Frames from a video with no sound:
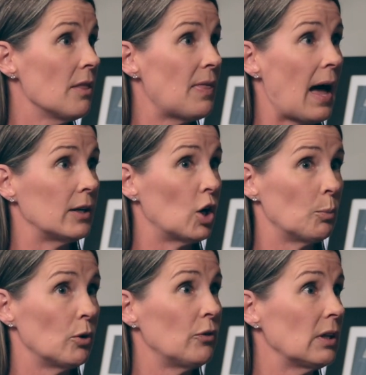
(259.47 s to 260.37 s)
that are
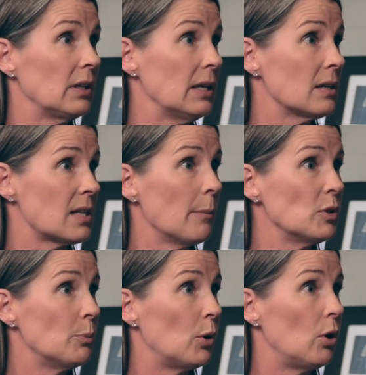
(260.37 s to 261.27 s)
perfectly
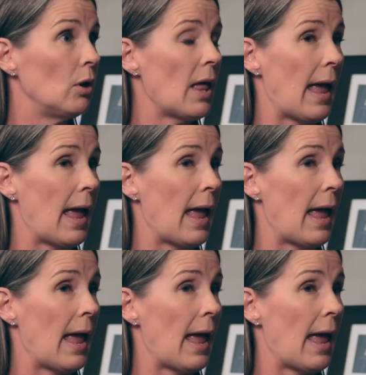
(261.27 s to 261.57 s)
acceptable,